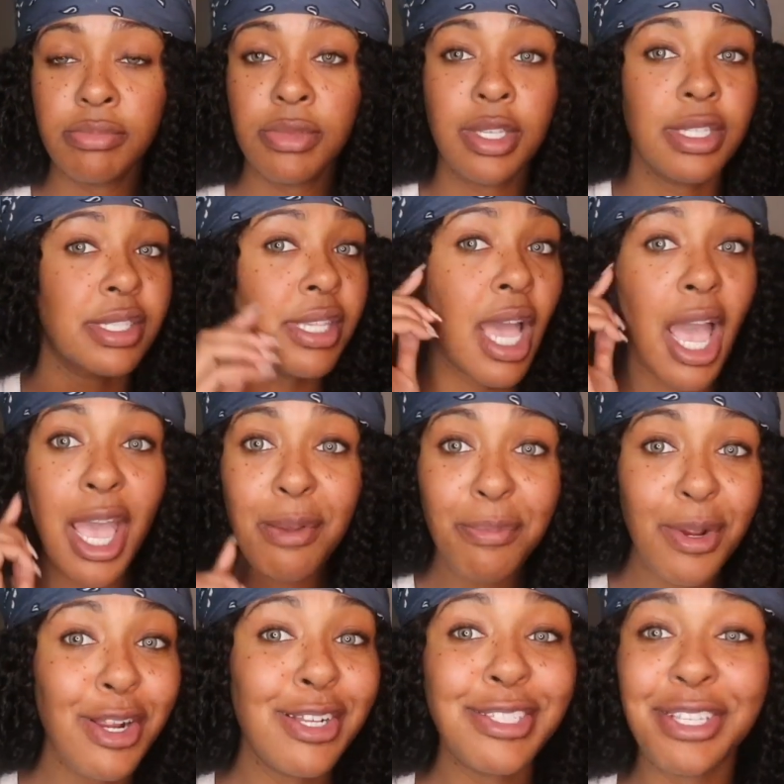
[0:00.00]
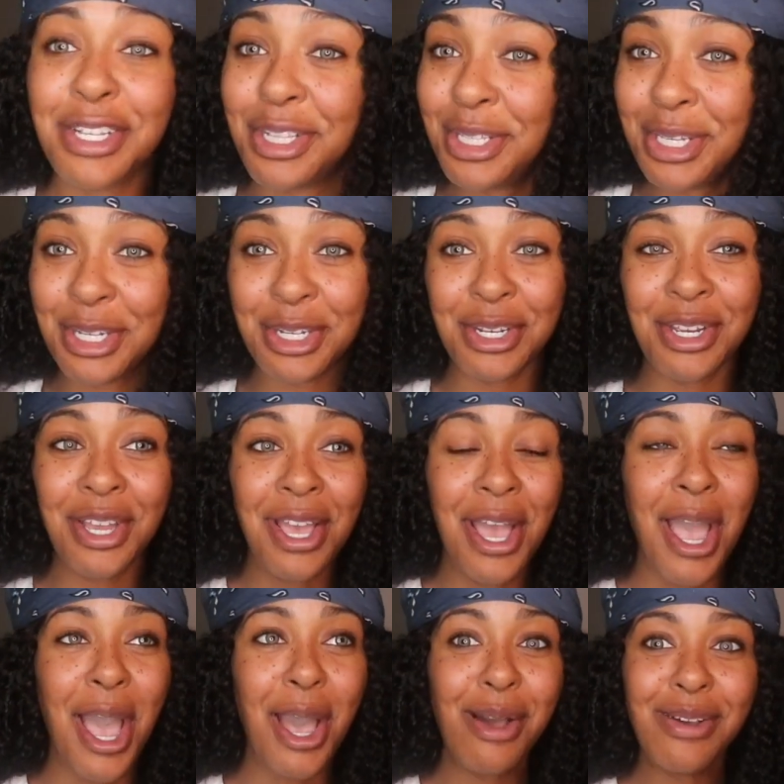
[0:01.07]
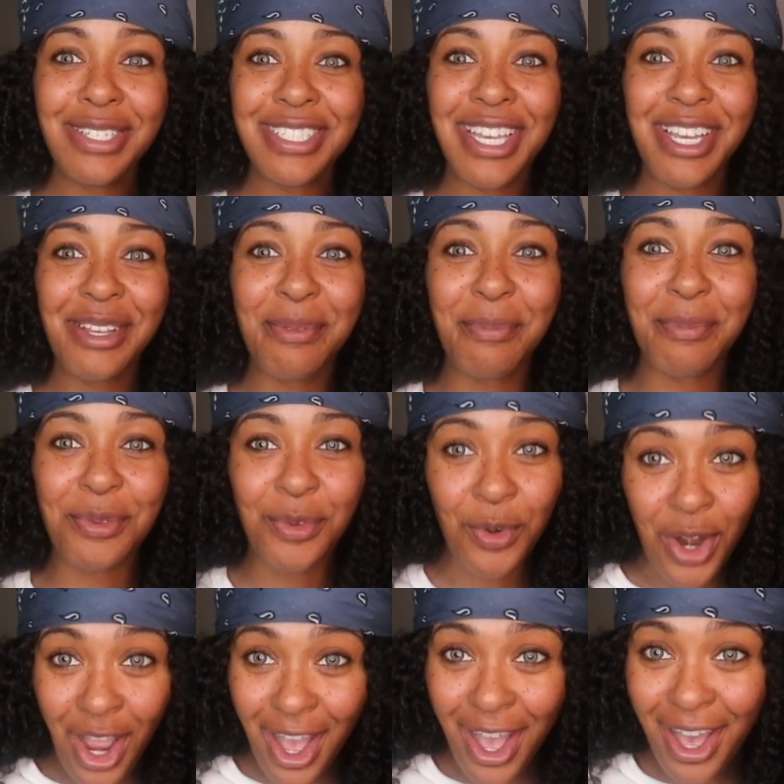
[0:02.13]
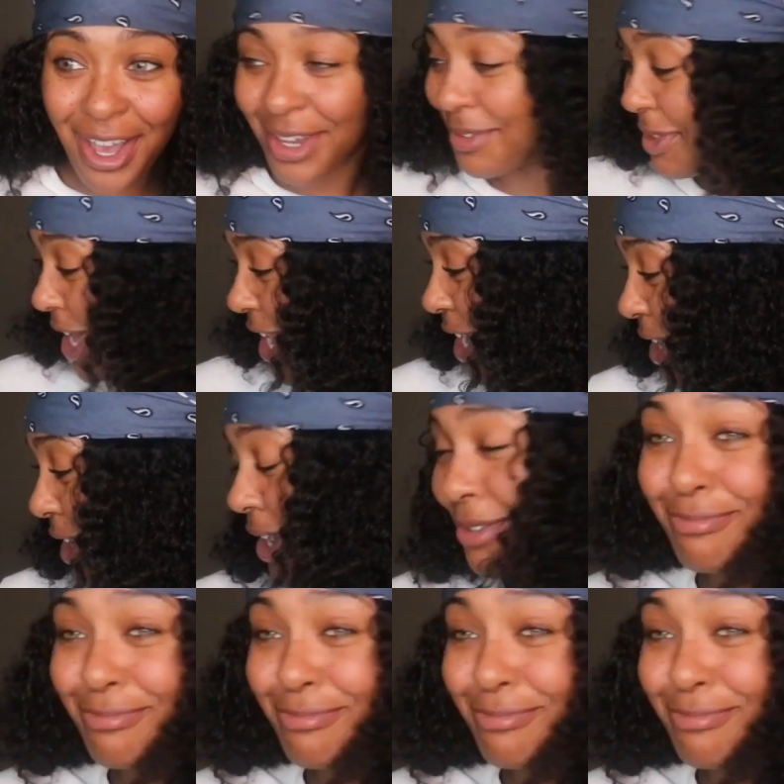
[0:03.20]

Sideburns, clear. I was like, bro, like,